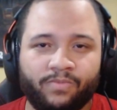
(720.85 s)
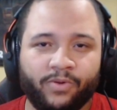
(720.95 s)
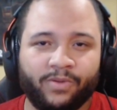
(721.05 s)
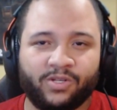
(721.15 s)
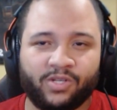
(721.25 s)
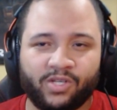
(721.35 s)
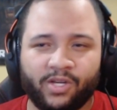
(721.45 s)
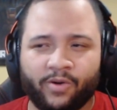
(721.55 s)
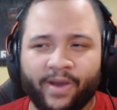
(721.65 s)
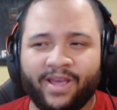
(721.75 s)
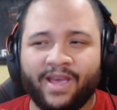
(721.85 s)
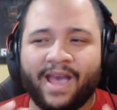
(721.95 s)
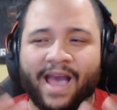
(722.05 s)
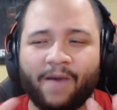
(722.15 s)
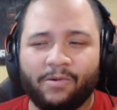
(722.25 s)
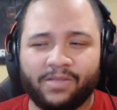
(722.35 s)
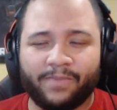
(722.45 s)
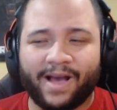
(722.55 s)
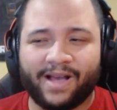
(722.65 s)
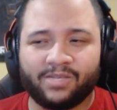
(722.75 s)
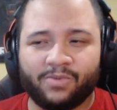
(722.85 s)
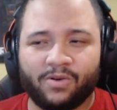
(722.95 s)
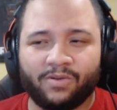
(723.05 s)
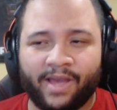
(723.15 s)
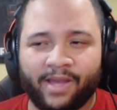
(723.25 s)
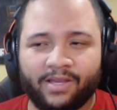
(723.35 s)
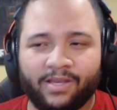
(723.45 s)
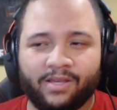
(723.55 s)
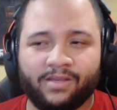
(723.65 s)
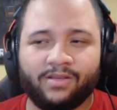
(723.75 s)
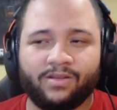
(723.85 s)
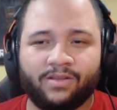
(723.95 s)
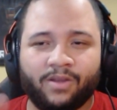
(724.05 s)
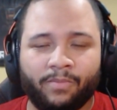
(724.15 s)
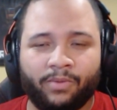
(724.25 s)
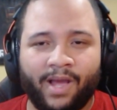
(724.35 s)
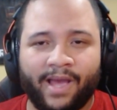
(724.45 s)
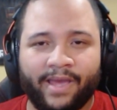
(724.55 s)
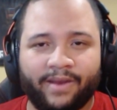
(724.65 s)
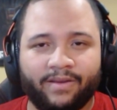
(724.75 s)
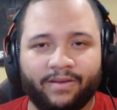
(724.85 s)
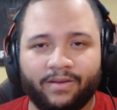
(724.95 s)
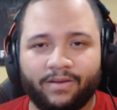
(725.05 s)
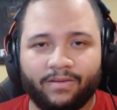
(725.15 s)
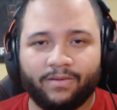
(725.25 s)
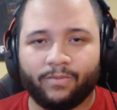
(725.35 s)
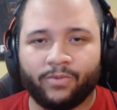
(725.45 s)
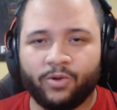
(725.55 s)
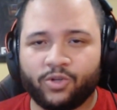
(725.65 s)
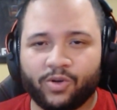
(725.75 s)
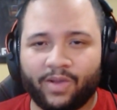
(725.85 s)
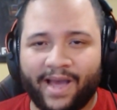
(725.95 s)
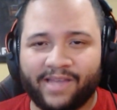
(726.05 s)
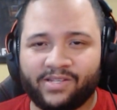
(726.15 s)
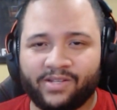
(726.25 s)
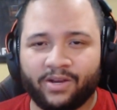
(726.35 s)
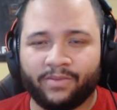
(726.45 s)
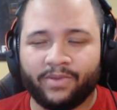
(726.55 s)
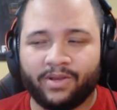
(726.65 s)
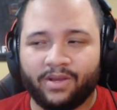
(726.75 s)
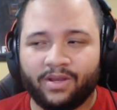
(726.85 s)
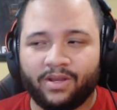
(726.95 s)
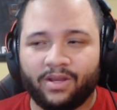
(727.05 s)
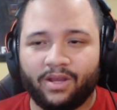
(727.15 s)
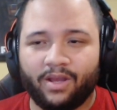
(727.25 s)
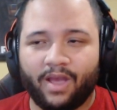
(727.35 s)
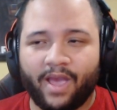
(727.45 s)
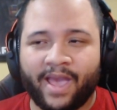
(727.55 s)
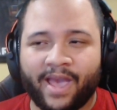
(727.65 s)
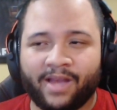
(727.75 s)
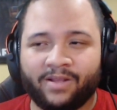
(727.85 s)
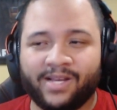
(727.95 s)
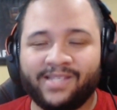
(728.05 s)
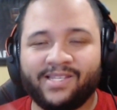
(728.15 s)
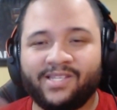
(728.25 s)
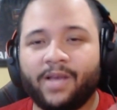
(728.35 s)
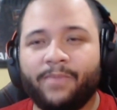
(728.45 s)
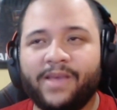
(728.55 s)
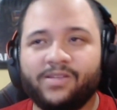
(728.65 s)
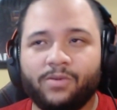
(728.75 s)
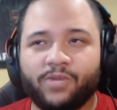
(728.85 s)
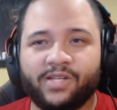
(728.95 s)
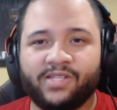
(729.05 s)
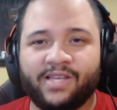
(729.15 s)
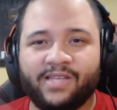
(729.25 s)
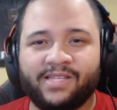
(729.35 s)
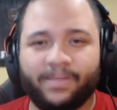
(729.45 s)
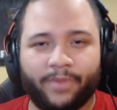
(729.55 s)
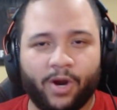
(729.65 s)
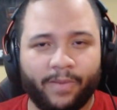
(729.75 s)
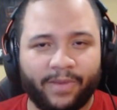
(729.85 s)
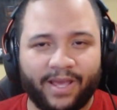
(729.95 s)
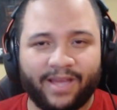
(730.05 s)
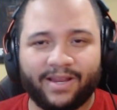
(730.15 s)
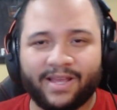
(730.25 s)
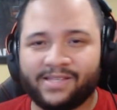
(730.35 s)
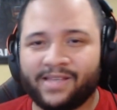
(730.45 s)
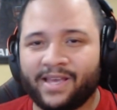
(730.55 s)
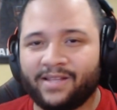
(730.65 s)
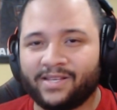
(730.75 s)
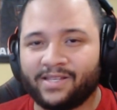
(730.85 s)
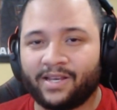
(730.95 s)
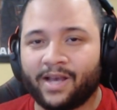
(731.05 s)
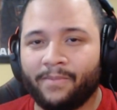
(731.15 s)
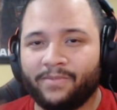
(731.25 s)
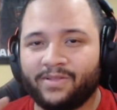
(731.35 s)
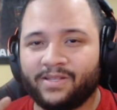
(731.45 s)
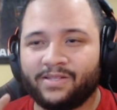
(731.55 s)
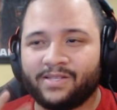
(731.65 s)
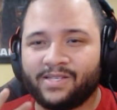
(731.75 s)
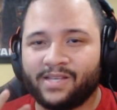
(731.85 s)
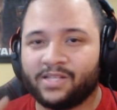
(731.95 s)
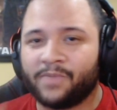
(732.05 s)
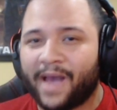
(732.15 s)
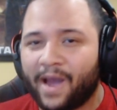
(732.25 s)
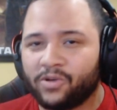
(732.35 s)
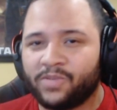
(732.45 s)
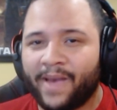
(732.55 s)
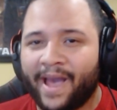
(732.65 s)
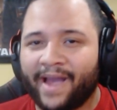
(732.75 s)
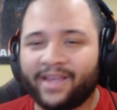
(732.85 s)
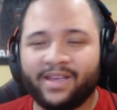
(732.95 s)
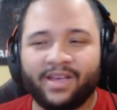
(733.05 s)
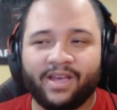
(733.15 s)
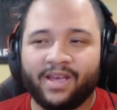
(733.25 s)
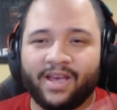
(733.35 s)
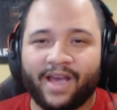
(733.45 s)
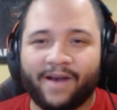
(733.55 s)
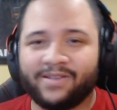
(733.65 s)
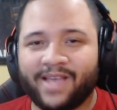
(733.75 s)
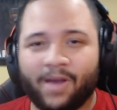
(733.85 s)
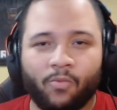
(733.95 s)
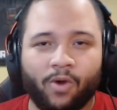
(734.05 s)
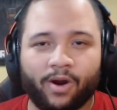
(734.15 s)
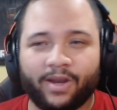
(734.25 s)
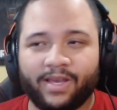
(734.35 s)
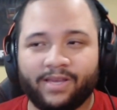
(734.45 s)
pretty much disintegrate. How is it possible that their blood neutralized them? And basically what I'm trying to say is it permanent? Does he get his powers back? How's that work?